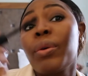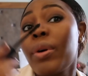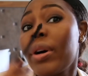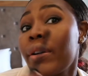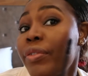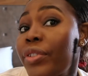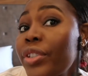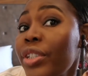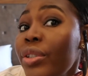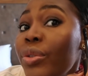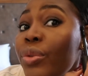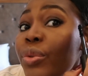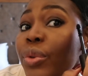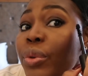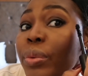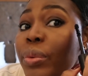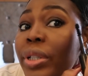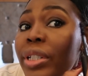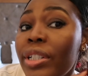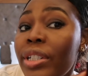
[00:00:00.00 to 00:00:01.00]
I've just
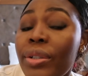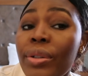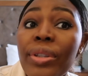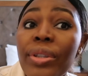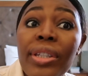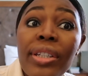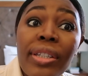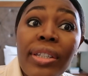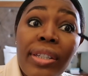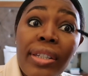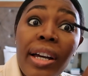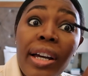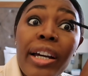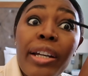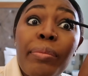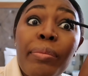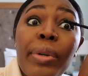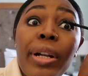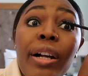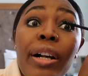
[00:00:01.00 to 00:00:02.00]
ruined it on this side,
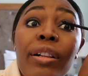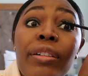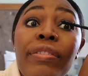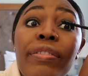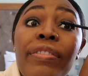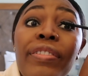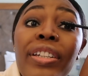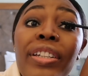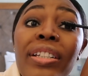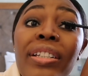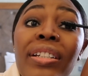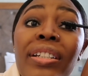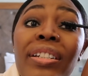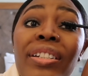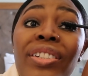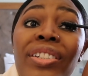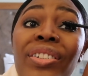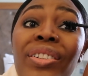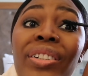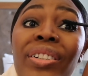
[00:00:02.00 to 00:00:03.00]
but I'll fix it
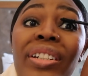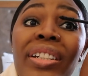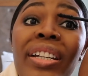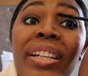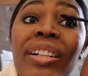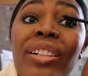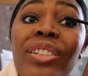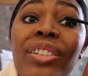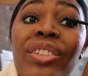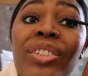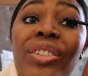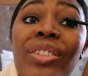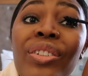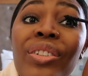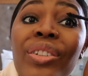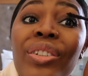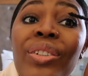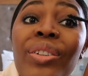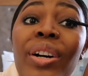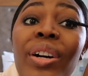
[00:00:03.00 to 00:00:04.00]
shortly. I'll show
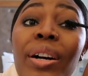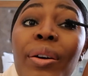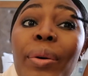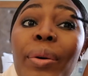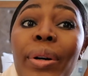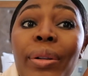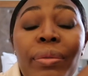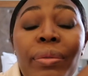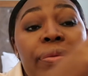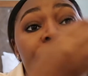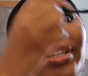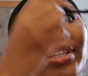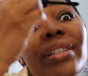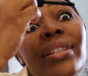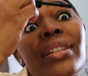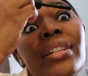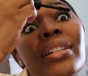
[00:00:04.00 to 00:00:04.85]
you how I'll fix it.